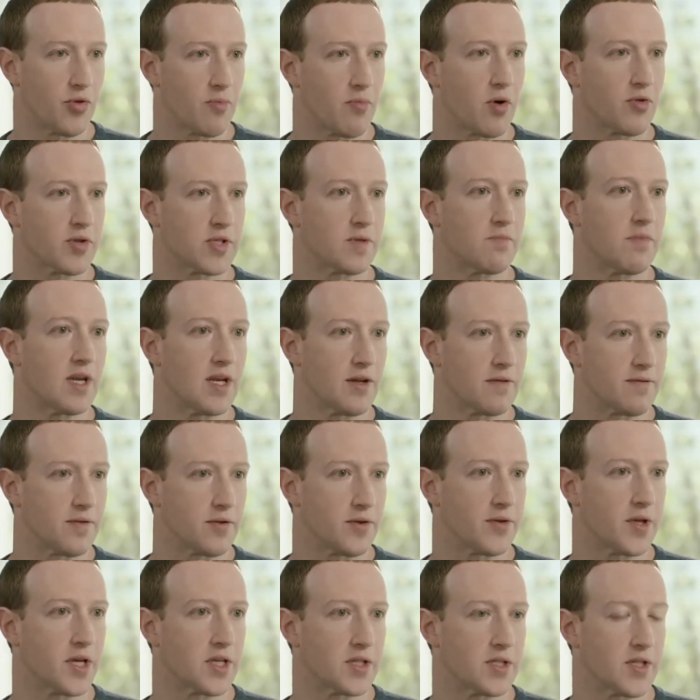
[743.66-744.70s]
the most
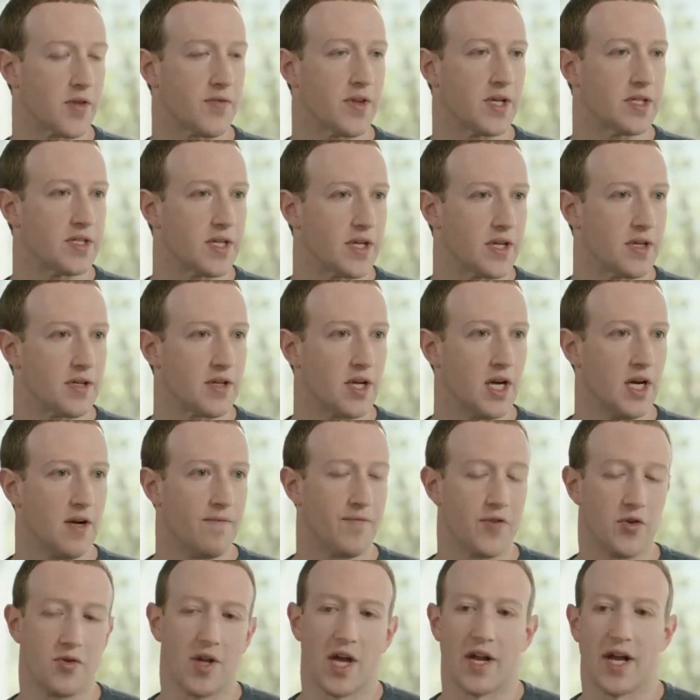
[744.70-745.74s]
meaningful things that they did.
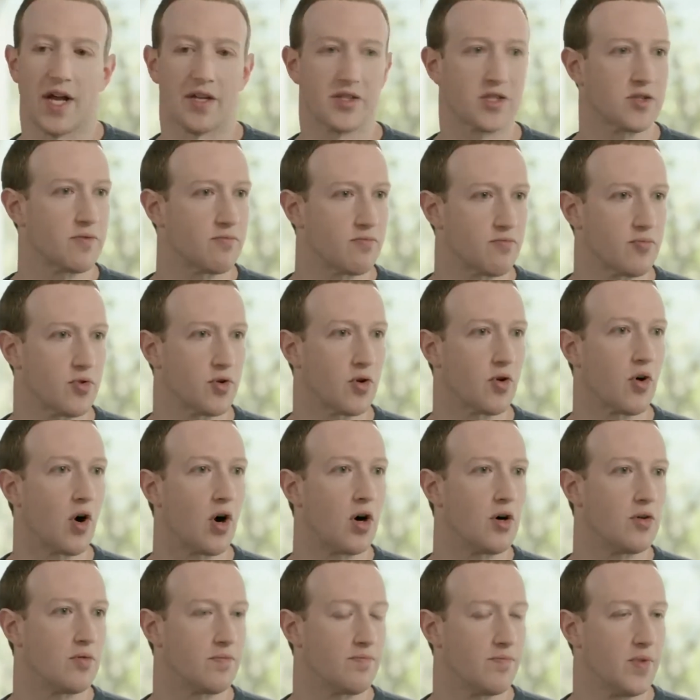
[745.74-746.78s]
You can't ask,
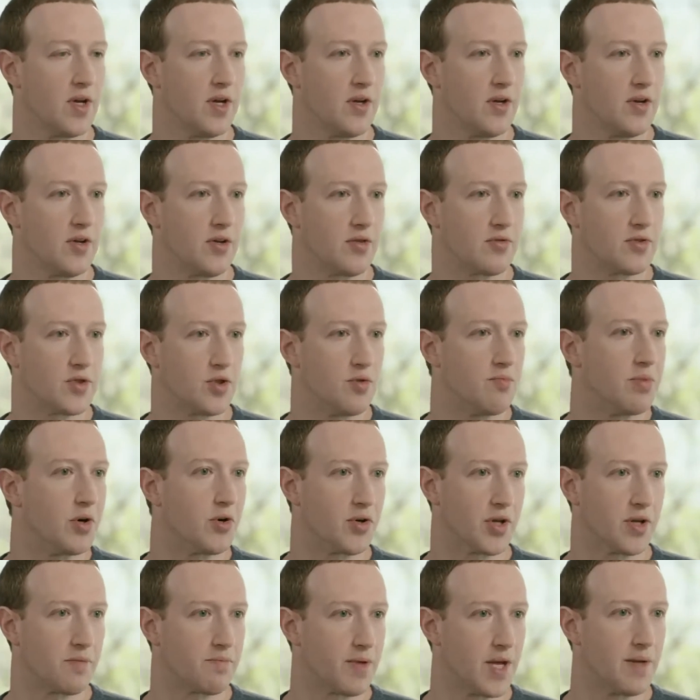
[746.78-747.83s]
all 2
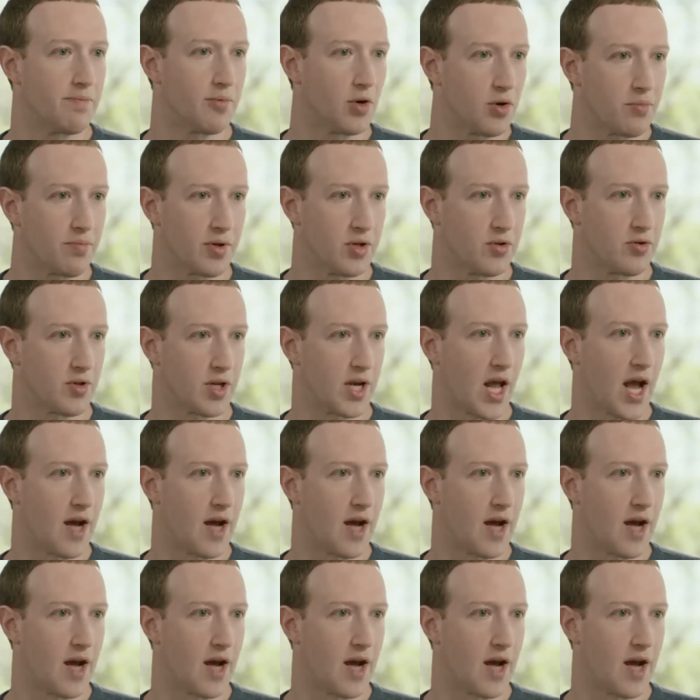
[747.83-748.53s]
billion people, but you can